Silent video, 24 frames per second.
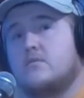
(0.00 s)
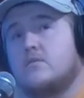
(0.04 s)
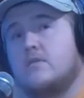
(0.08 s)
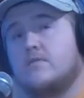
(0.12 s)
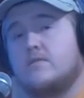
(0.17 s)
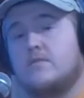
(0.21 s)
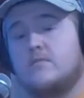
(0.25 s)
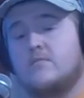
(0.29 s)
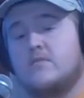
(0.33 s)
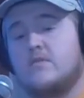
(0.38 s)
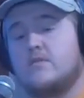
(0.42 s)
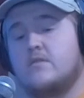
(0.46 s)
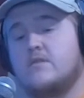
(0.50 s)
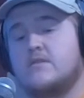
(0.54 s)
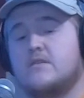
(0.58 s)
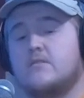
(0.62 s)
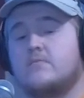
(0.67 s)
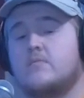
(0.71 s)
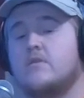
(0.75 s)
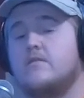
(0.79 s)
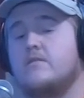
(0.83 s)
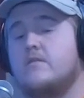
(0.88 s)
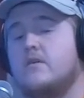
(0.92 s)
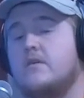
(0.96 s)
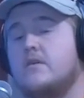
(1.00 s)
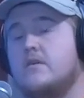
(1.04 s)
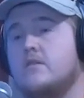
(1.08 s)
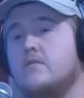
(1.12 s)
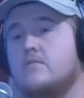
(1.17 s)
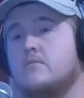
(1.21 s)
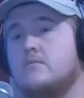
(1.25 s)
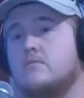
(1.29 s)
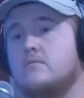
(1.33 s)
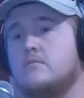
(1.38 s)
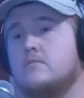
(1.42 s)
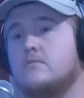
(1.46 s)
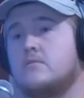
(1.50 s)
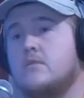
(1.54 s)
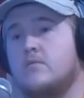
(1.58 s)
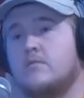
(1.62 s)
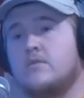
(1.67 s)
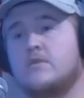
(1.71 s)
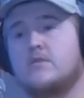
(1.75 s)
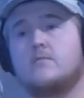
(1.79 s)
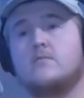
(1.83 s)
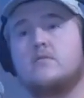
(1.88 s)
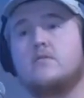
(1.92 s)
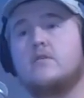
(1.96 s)
So if someone clicks on my video,
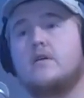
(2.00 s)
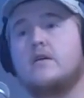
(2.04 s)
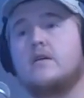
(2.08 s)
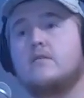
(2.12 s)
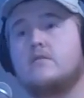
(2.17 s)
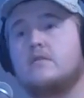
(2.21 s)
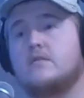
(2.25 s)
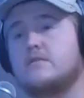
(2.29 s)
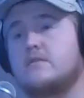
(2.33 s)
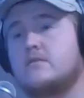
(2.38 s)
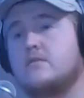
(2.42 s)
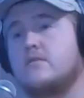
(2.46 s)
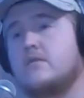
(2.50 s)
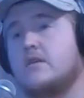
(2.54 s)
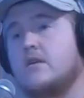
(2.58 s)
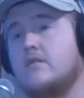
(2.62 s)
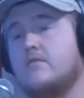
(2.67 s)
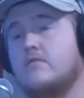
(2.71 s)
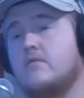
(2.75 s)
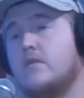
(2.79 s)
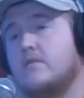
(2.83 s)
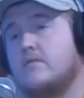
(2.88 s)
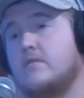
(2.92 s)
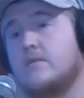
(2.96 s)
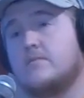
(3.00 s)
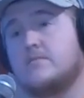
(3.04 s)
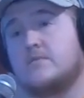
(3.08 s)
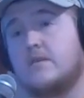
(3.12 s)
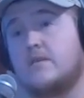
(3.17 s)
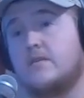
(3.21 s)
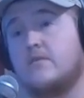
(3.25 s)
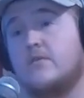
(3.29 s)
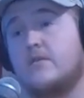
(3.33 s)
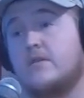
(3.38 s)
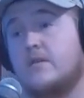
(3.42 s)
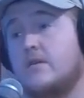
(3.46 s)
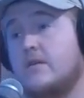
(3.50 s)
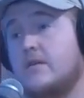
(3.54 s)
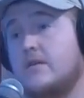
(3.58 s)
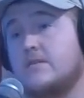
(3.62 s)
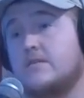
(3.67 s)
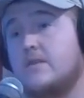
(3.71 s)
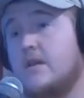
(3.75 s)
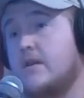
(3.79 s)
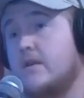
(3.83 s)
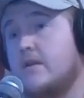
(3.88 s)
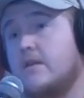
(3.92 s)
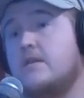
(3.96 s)
I want them to, like, listen, okay, if you live in upstate New York,
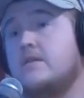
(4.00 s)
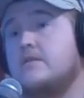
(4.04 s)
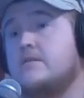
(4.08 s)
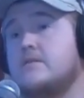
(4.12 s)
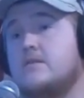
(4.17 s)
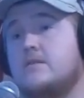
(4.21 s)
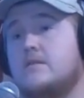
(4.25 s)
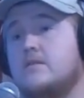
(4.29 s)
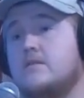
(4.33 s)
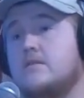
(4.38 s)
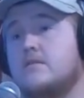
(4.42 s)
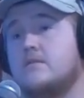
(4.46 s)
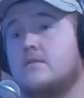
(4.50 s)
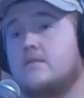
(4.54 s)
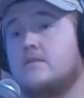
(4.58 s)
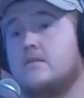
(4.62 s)
it's not easy.